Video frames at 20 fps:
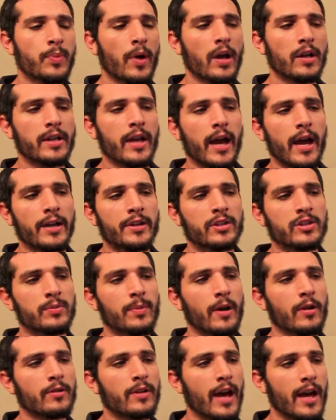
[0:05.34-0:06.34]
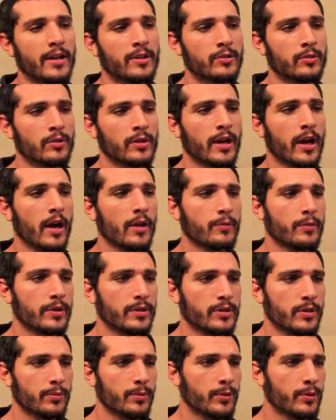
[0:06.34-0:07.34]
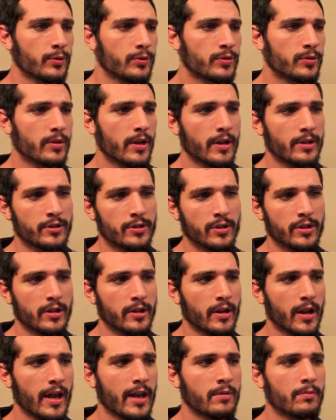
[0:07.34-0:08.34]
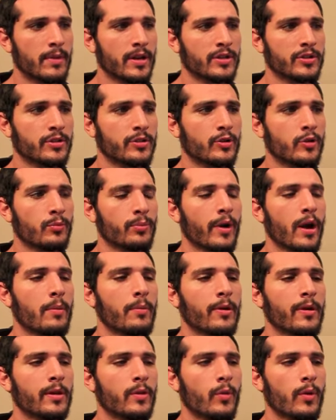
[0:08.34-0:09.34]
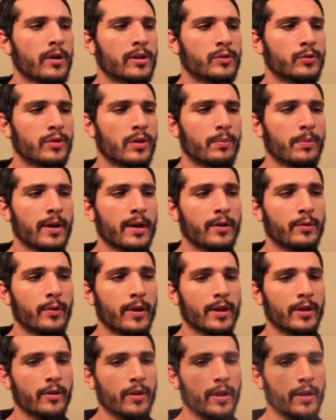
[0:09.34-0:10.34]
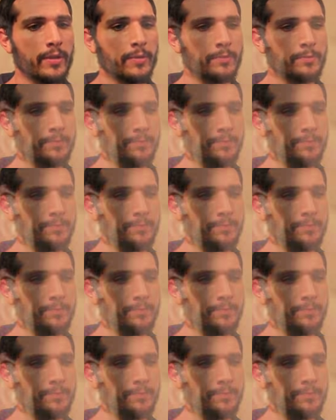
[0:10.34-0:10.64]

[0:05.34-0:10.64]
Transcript: podcast is about Nigel Godrich, a producer, engineer, and mixer who primarily works with the band Radiohead.